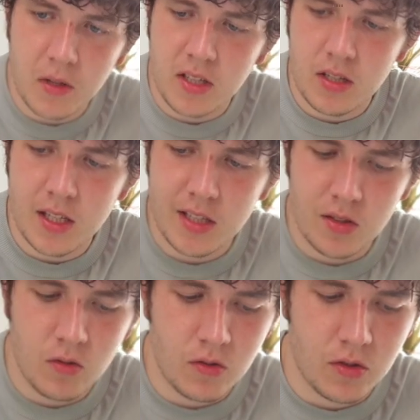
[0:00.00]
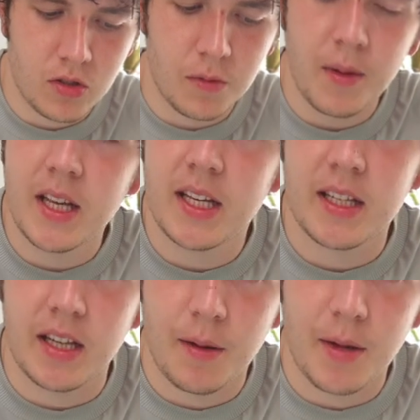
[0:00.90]
sweet chili sauce to make
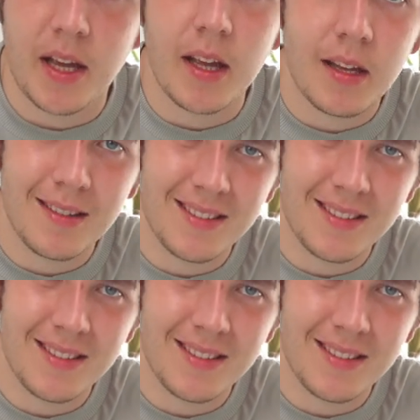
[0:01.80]
it yummy.